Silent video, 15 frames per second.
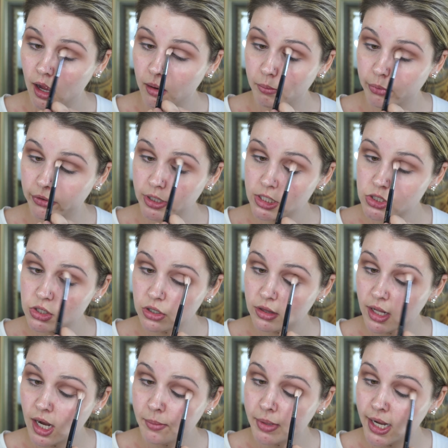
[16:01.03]
I'm pretty sure
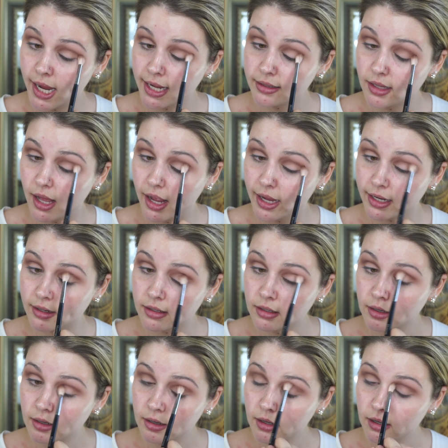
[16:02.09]
that I'm an A-line,
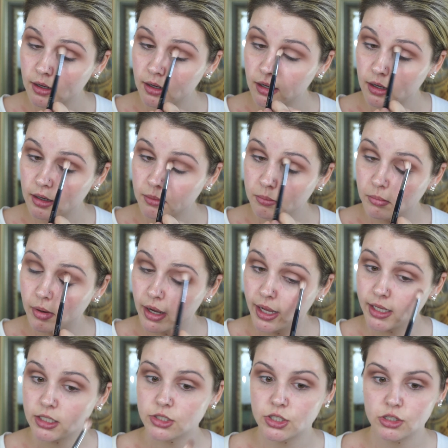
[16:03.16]

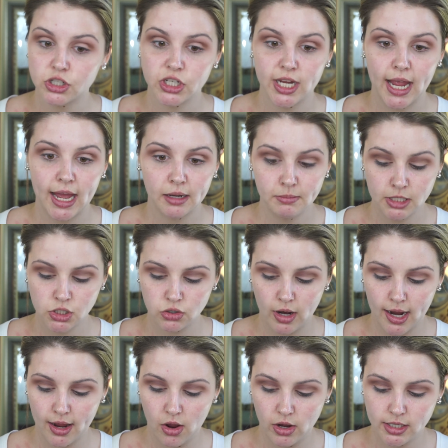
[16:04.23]
but so she had me
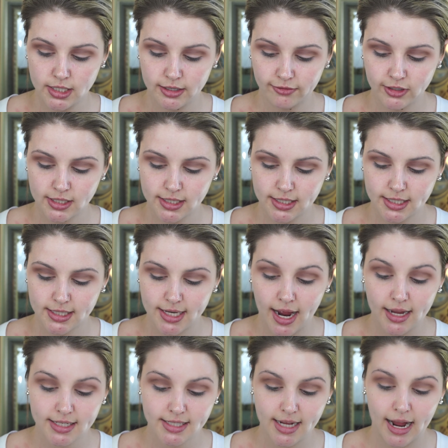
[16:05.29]
try on different
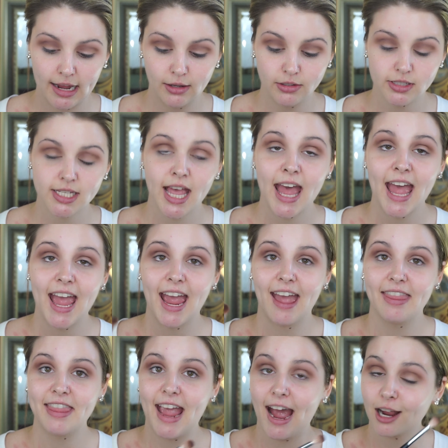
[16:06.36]
styles,
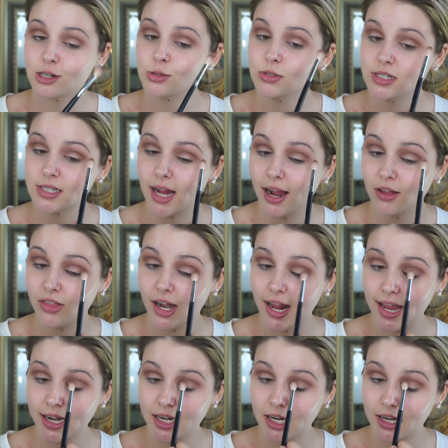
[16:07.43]
and the actual style that
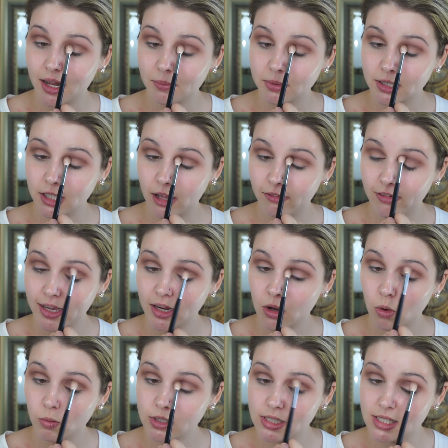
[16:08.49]
I ended up
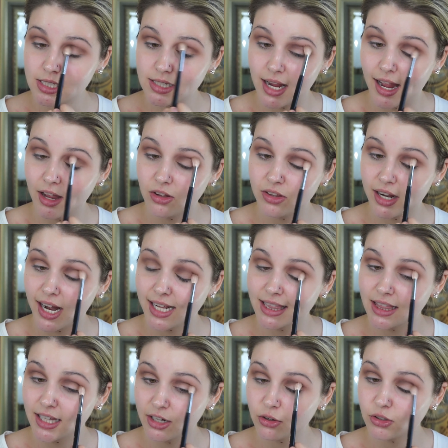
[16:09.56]
loving was a style that I
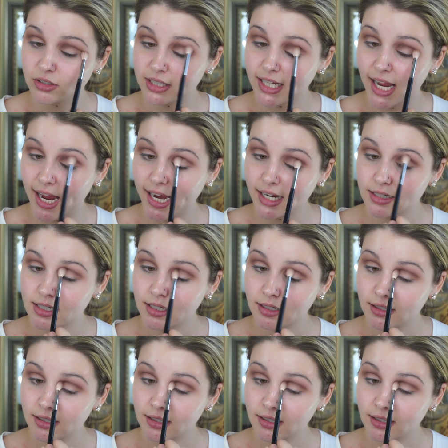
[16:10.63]
literally hate,